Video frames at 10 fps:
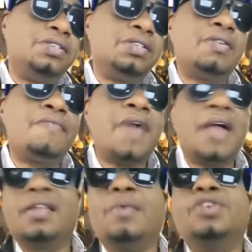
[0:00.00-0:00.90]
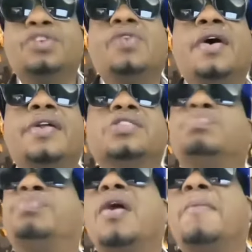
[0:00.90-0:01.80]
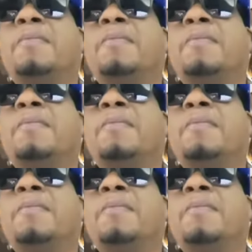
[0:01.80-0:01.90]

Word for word: it. It's just the fact that we're trying to spread our